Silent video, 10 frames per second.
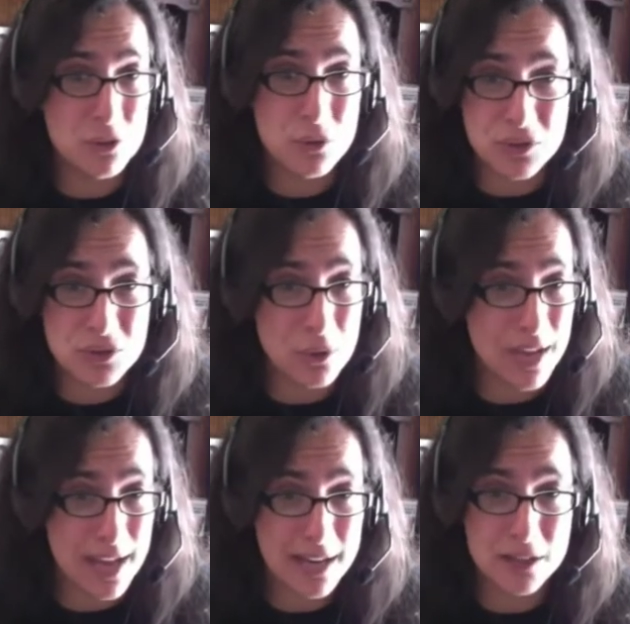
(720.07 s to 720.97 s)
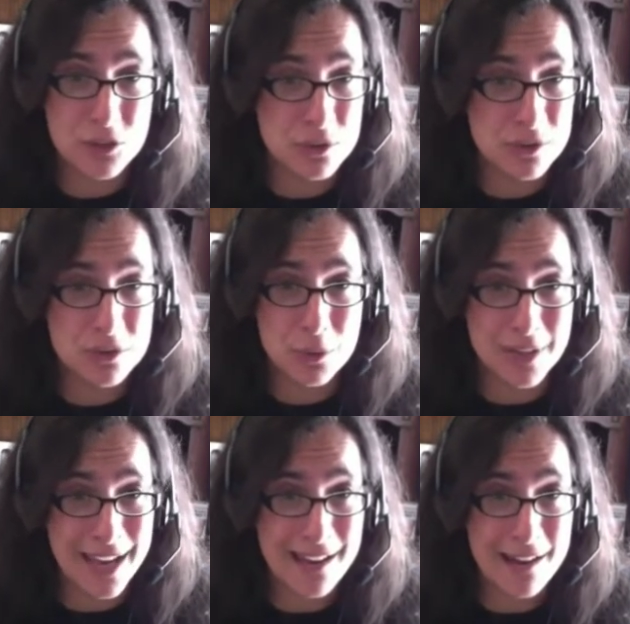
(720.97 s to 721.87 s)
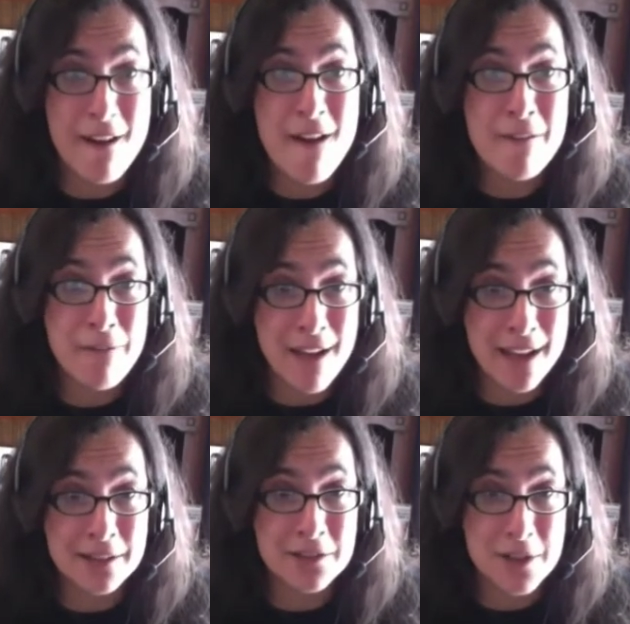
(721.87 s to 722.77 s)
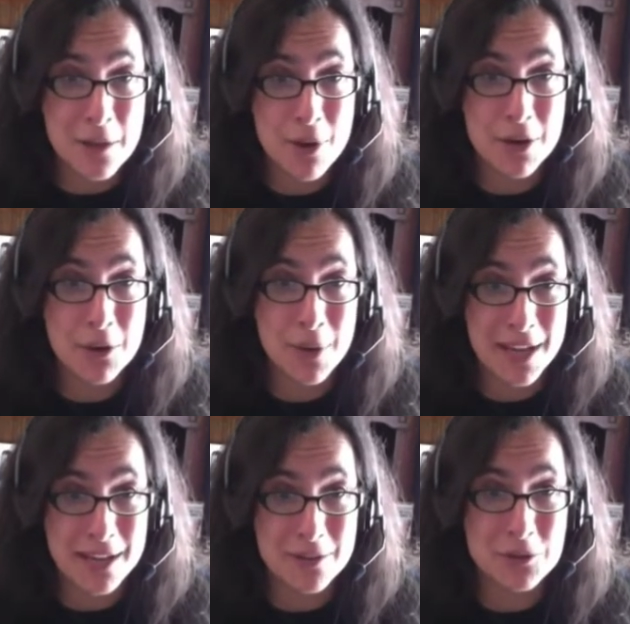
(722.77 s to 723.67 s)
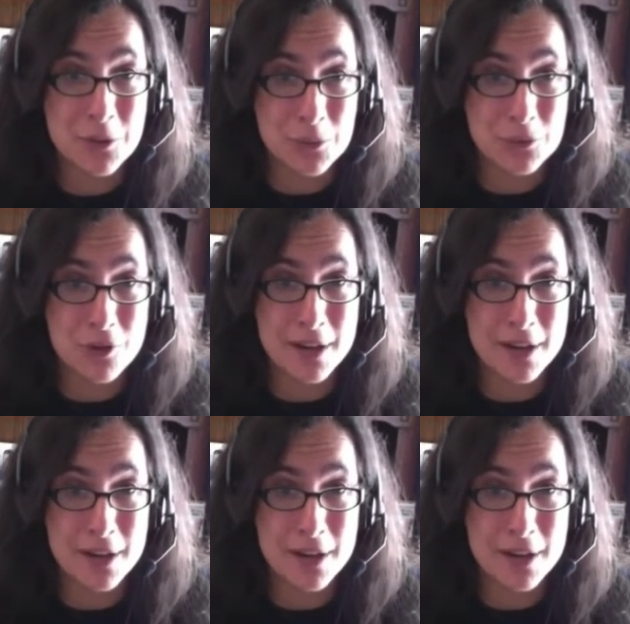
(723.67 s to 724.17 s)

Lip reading: just don't get it and you just don't like it, find someone who is. Don't try